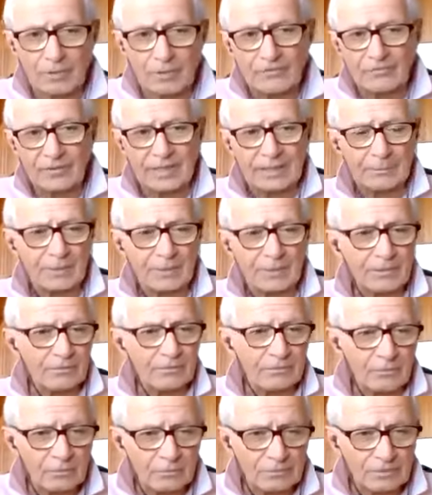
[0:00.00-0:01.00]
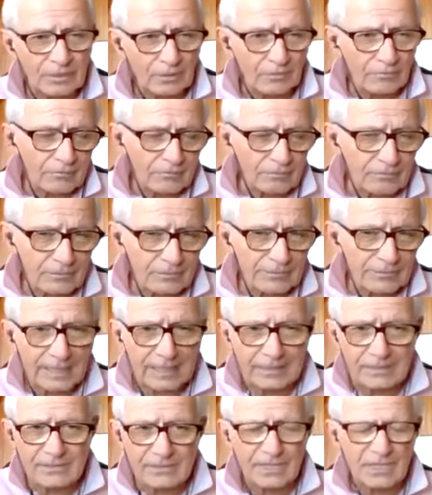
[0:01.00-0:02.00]
family. We
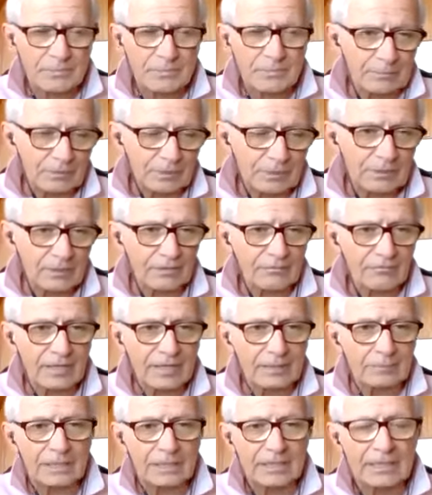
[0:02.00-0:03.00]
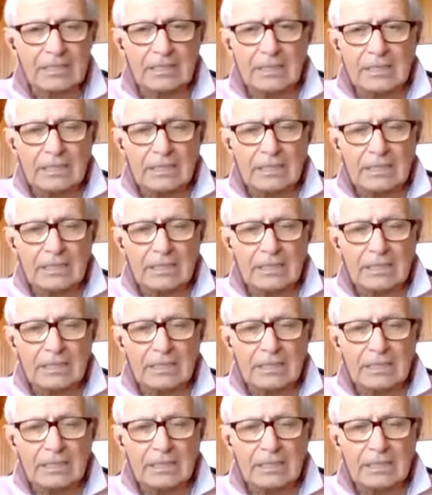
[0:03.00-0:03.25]
got 6 people in our family.